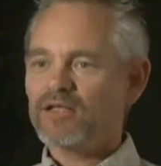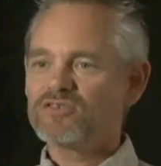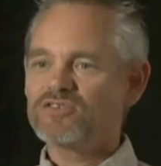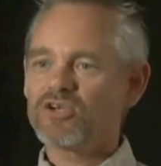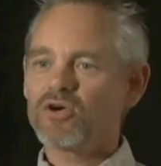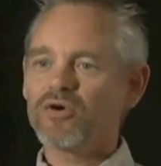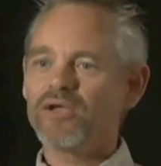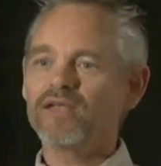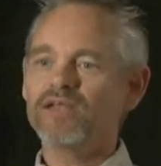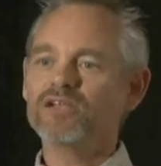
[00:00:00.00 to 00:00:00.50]
And
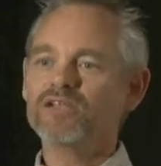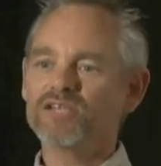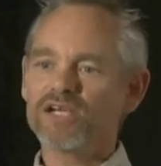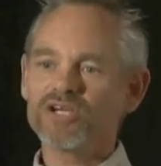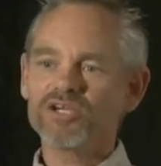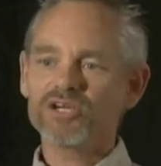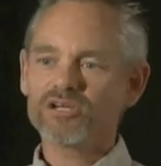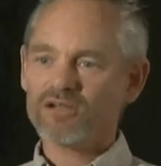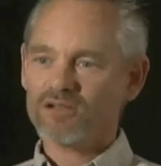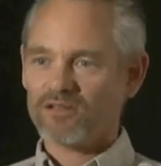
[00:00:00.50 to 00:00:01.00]
so in
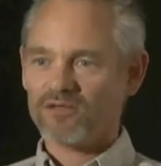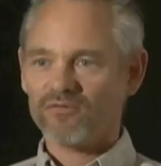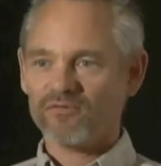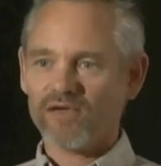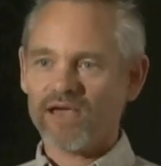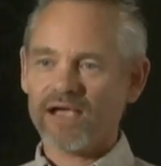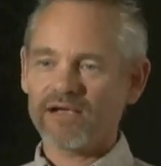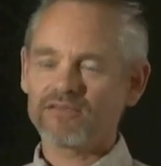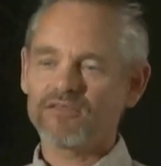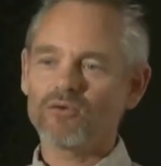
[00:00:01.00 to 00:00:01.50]
addition to the
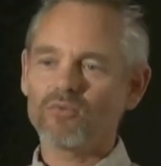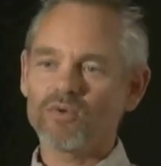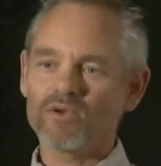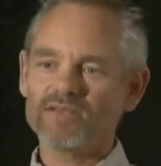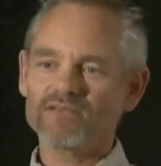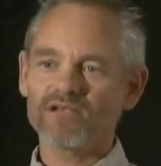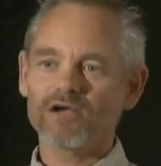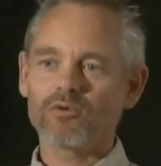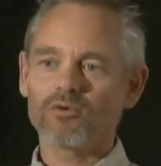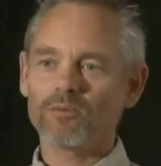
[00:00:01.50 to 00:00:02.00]
fact that
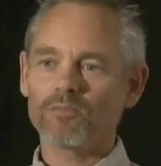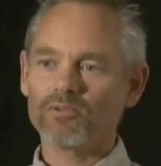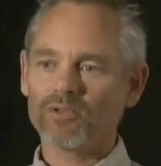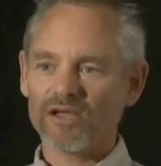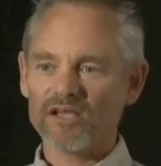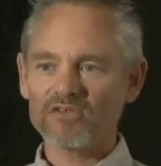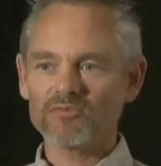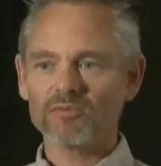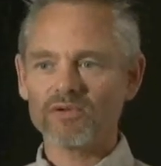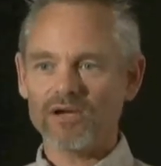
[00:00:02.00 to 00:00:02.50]
we sell
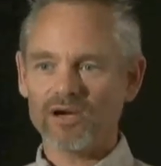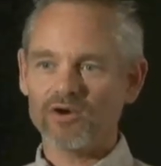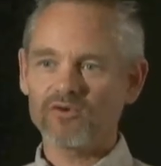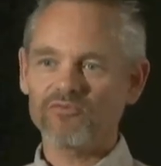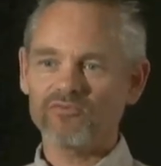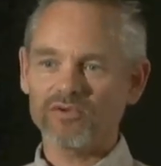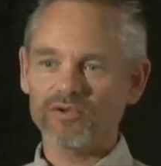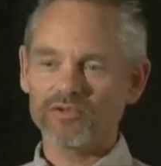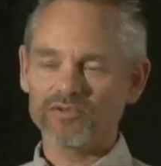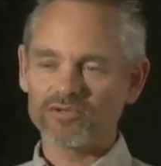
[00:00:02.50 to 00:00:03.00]
replacement
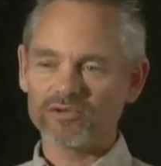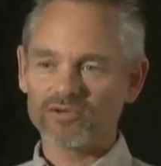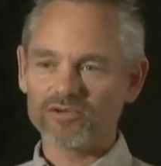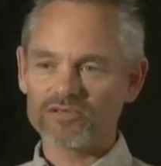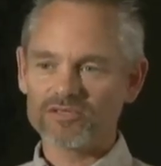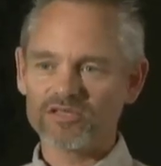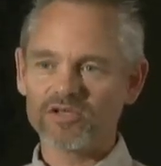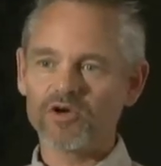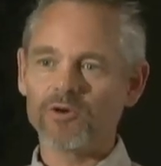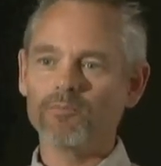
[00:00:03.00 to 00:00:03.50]
air
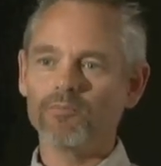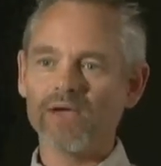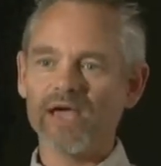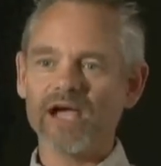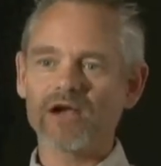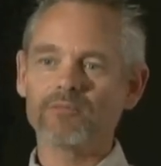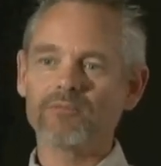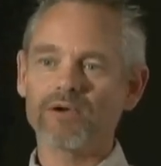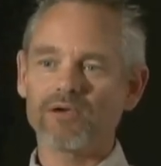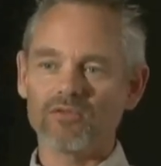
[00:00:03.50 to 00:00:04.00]
filters that are
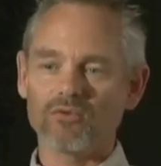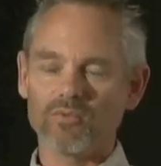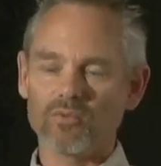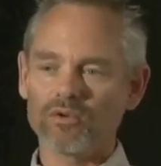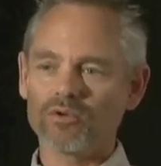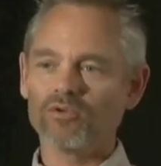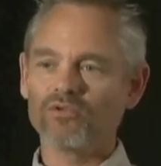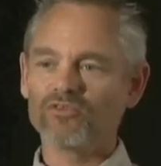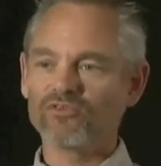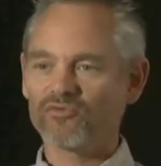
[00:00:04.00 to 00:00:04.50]
backed by the
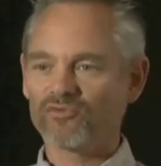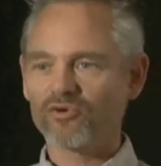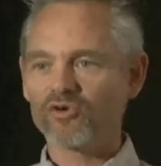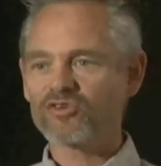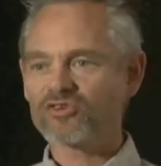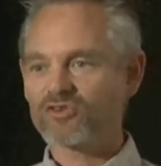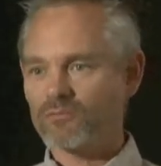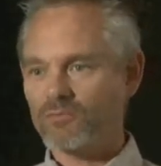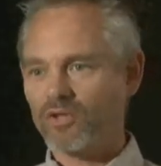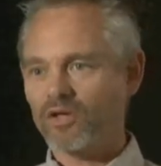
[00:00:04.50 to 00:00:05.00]
world's
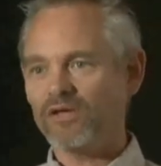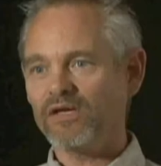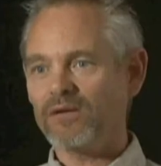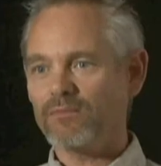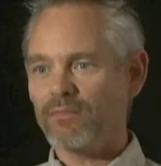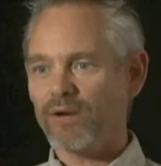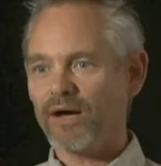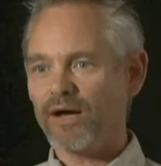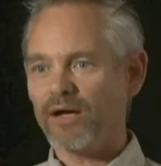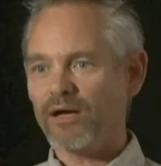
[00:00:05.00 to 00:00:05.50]
first
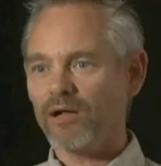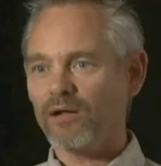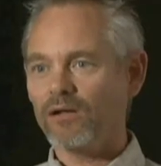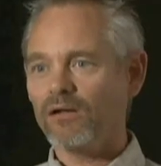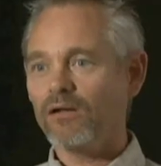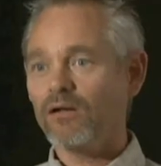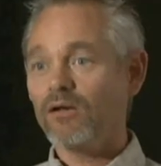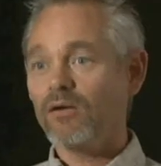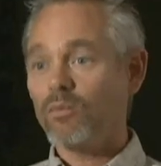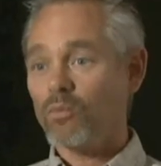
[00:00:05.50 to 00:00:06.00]
million
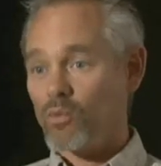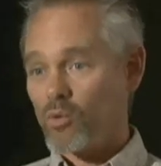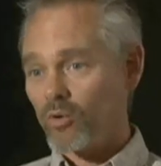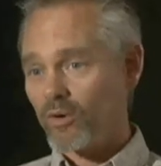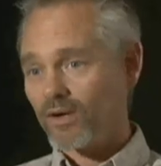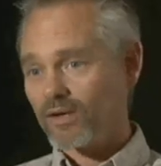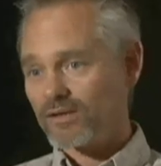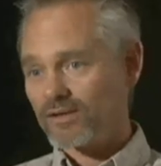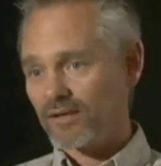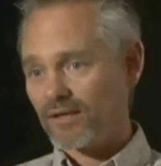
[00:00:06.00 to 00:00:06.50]
mile
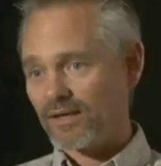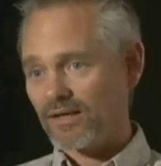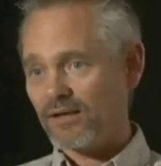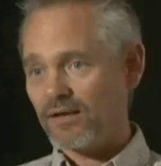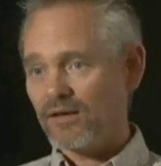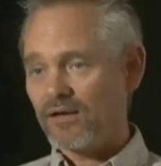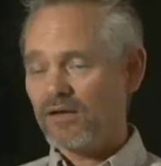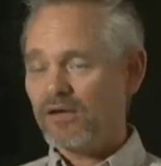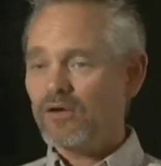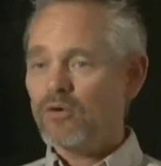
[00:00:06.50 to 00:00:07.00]
warranty,
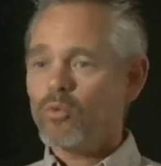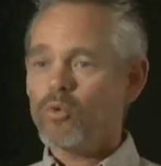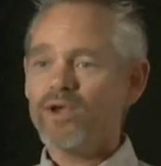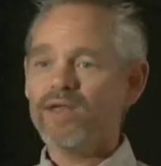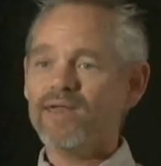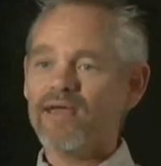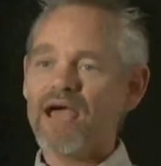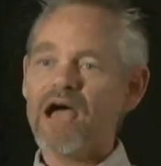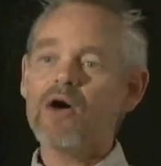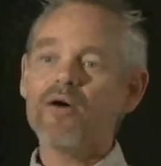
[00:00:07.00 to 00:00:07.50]

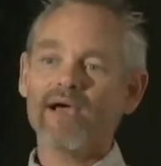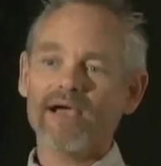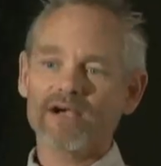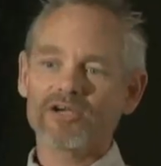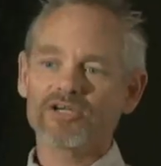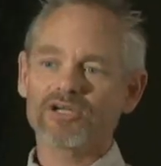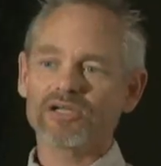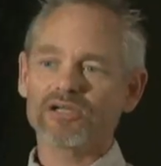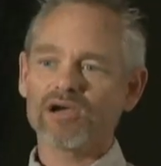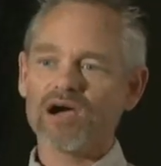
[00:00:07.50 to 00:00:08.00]
we now
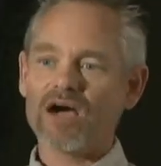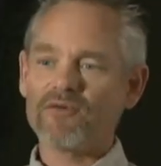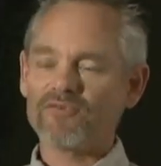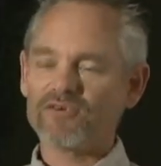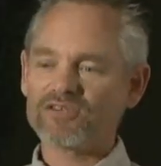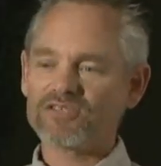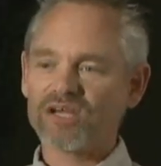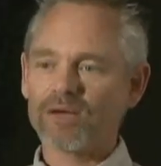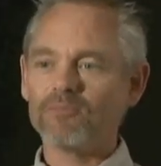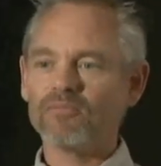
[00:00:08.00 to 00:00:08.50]
actually
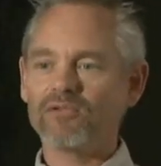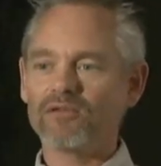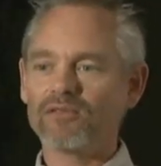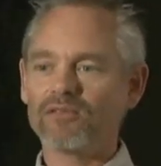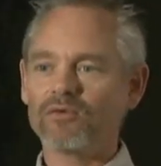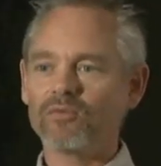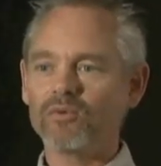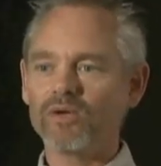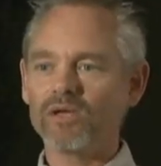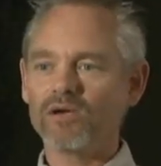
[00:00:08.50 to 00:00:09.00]
offer
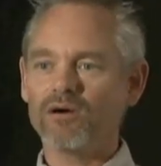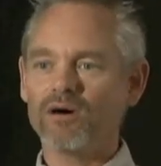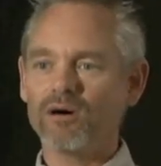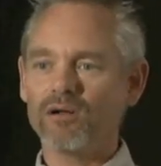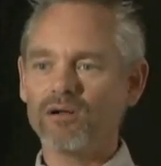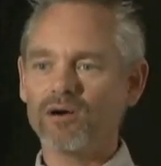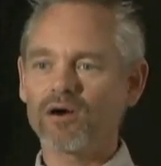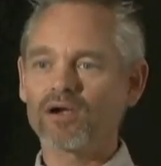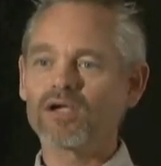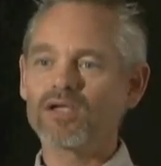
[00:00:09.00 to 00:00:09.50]
something that we
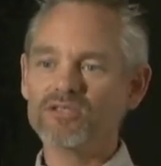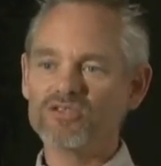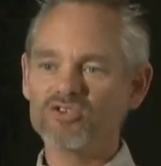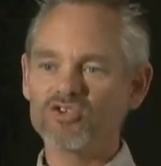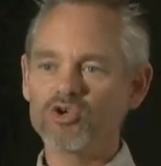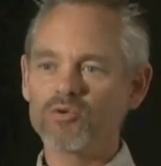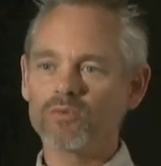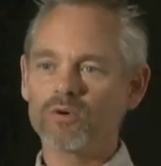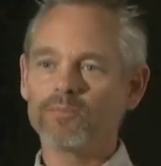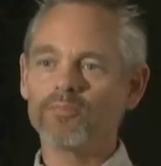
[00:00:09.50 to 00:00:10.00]
call our
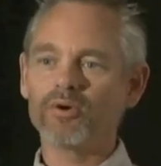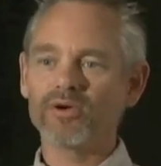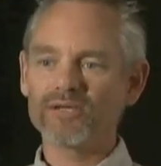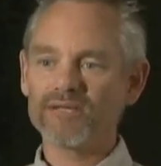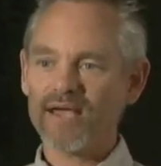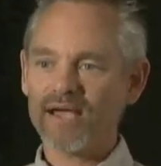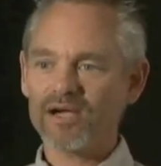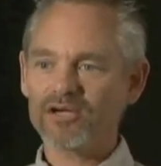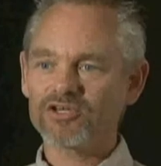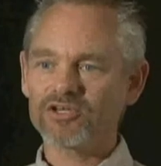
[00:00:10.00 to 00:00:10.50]
Consumer
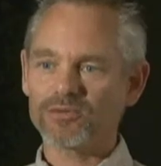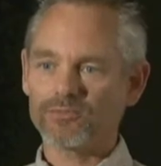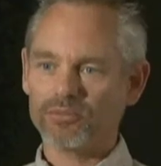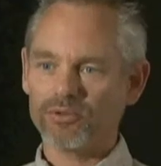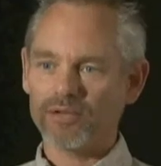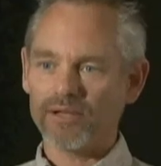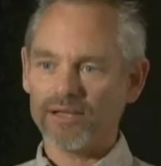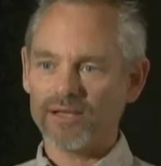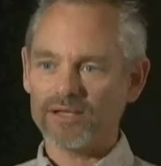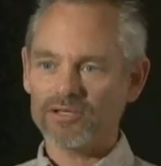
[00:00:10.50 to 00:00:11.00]
Protection
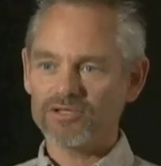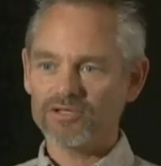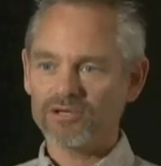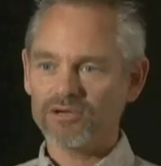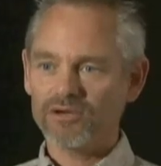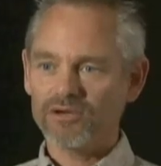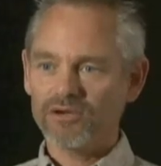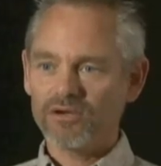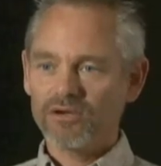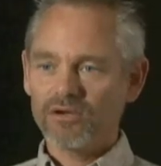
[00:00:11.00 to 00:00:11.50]

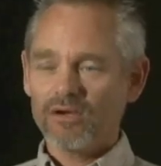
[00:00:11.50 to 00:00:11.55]
Pledge,